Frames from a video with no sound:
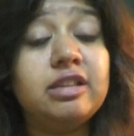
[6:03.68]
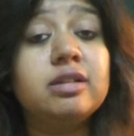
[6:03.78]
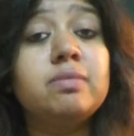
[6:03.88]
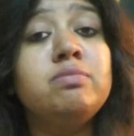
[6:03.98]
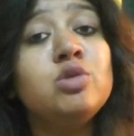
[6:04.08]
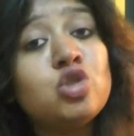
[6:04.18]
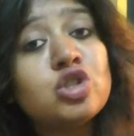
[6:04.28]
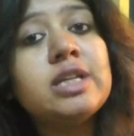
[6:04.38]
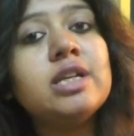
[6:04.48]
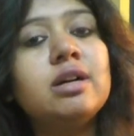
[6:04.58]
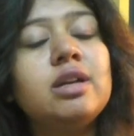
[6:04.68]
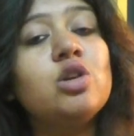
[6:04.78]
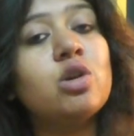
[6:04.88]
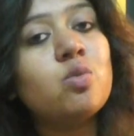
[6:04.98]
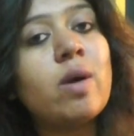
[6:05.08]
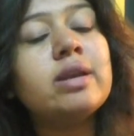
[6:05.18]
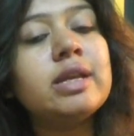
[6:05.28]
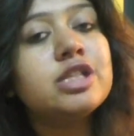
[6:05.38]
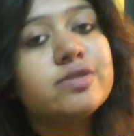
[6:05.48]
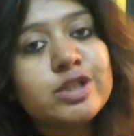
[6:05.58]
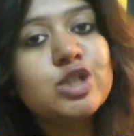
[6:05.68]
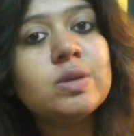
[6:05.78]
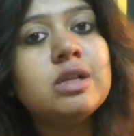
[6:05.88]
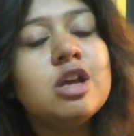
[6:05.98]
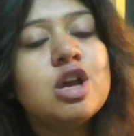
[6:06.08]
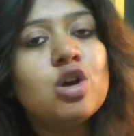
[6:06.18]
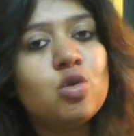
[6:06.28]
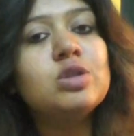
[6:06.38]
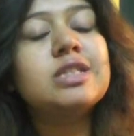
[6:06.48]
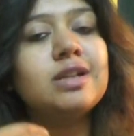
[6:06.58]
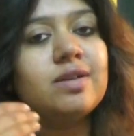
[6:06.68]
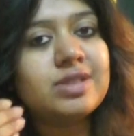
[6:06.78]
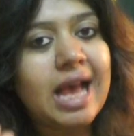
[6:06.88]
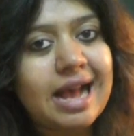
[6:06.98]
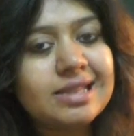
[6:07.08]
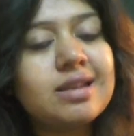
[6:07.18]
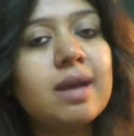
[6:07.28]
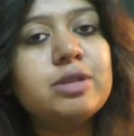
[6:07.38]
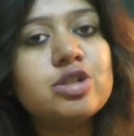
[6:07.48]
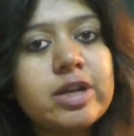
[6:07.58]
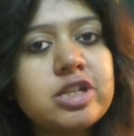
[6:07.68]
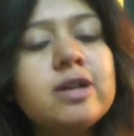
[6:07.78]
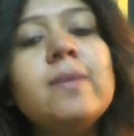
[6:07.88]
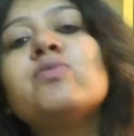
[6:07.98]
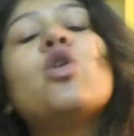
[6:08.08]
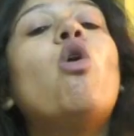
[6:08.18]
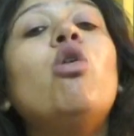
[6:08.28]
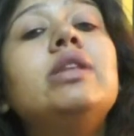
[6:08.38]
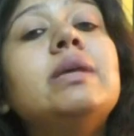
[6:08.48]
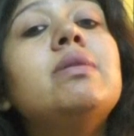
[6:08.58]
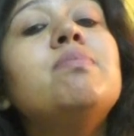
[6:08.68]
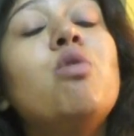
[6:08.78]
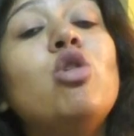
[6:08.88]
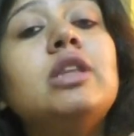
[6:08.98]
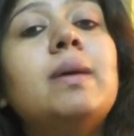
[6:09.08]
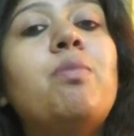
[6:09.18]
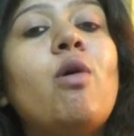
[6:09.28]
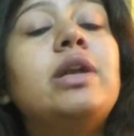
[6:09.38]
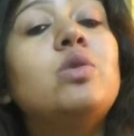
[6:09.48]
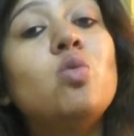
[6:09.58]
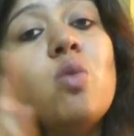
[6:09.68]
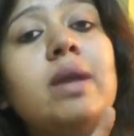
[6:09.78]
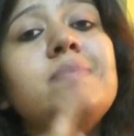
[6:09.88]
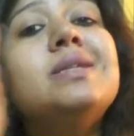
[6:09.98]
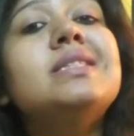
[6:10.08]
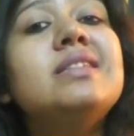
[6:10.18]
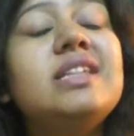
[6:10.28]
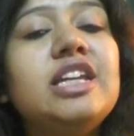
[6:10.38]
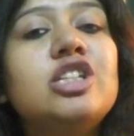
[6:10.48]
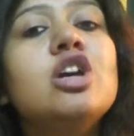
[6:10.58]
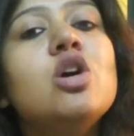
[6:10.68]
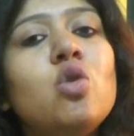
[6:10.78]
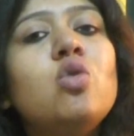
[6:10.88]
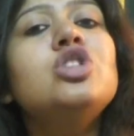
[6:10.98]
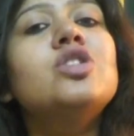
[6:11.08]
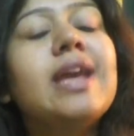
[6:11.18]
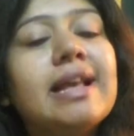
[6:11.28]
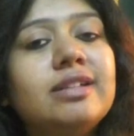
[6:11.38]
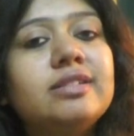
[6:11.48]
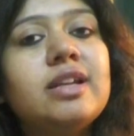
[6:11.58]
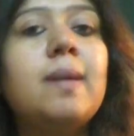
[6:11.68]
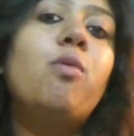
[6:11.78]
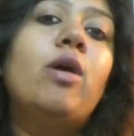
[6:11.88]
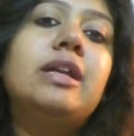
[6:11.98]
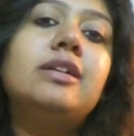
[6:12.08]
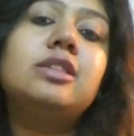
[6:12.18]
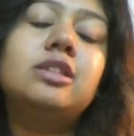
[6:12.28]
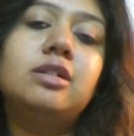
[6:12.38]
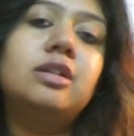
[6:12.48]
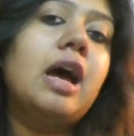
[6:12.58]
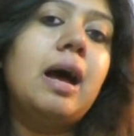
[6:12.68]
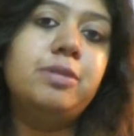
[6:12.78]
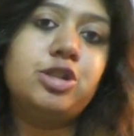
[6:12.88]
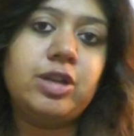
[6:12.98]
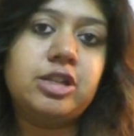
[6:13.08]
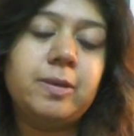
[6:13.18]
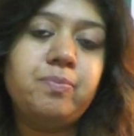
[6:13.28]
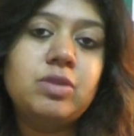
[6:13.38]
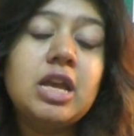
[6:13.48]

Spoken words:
either mutually agree on one individual who serves as an arbitrator, or they may both appoint one person each who together then appoint a third arbitrator.